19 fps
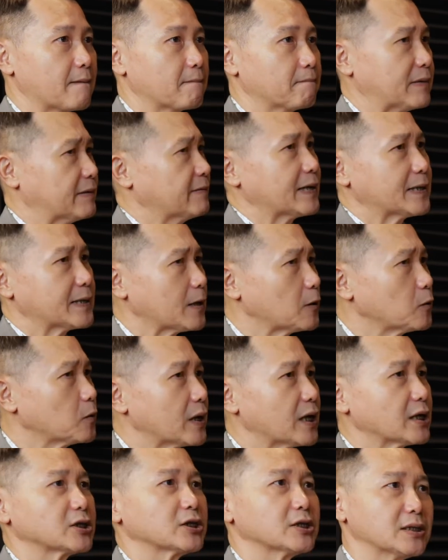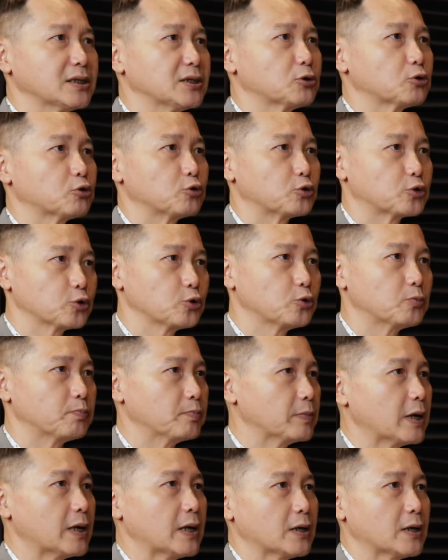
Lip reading: But right now, actually, through Zoom,